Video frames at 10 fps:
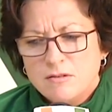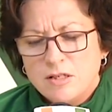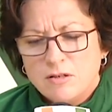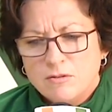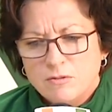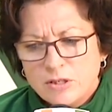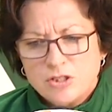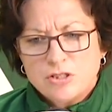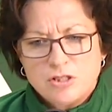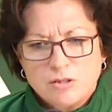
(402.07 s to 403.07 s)
you know,
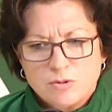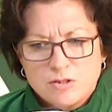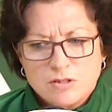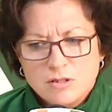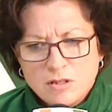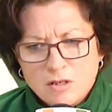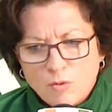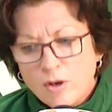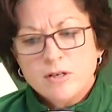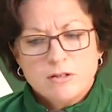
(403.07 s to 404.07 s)
wishes she was
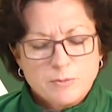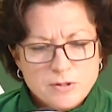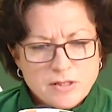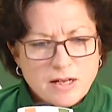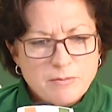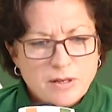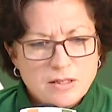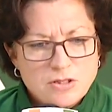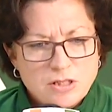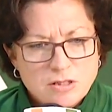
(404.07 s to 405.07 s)
100%,
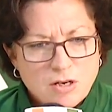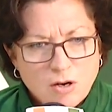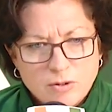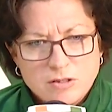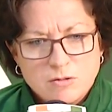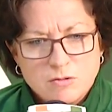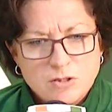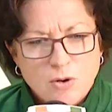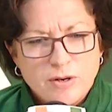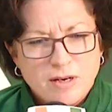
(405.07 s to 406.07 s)
but she's always
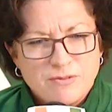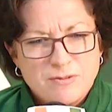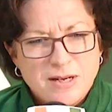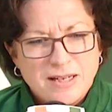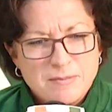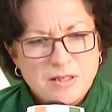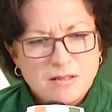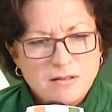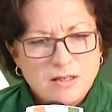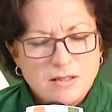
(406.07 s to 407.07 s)
showing up for
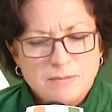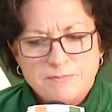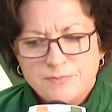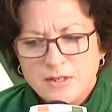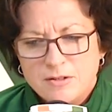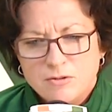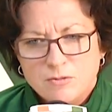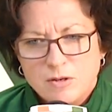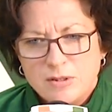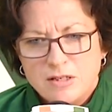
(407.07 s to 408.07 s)
Miami and
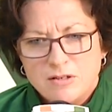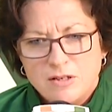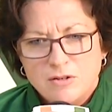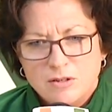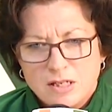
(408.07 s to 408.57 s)
doing what we need her to do.